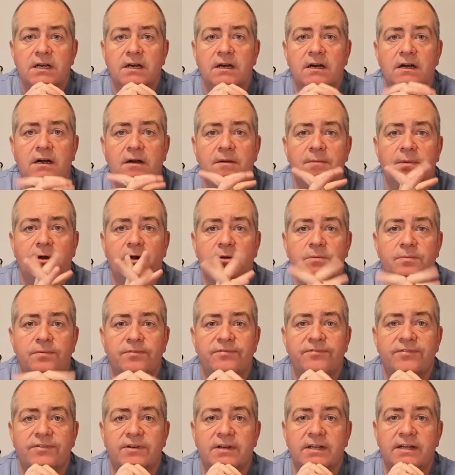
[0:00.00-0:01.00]

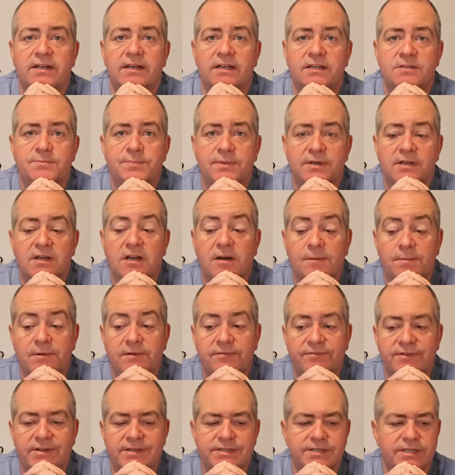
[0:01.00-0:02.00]
Hopefully, there's been a
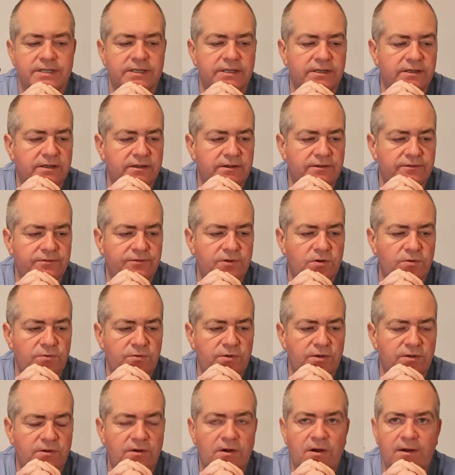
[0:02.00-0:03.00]
couple of things here that have
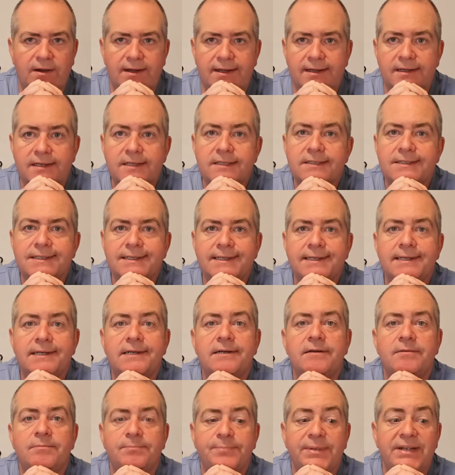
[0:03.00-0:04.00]
caught your eye,
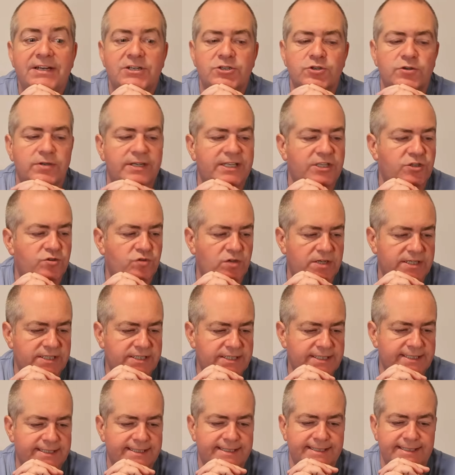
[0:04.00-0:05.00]
piqued your
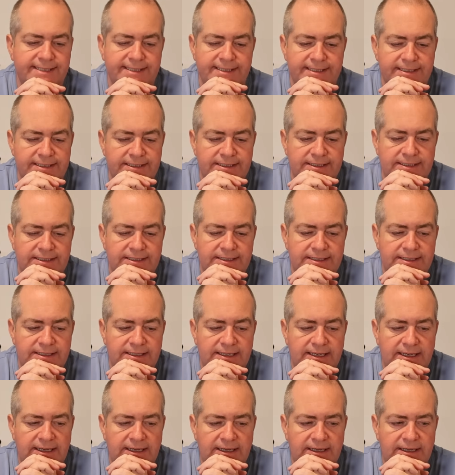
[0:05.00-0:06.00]
interest,
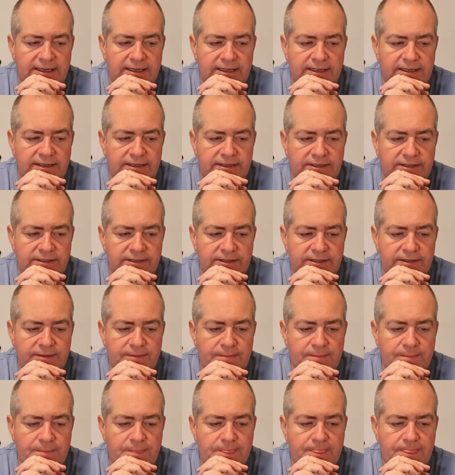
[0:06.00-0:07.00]
and
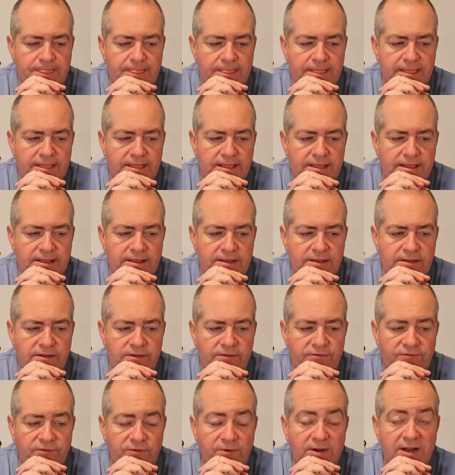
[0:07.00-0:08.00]

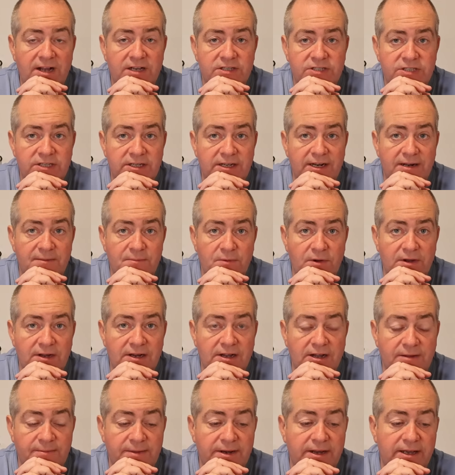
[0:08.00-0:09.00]
you thought actually that
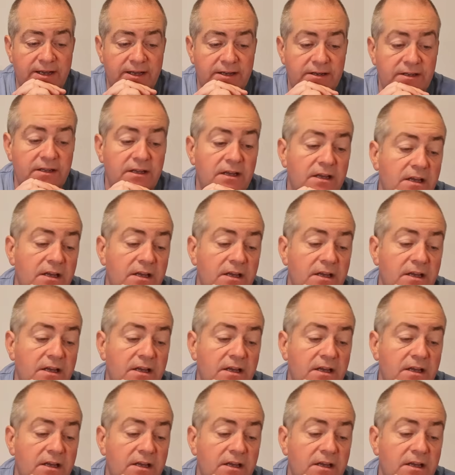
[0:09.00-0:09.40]
might come in handy.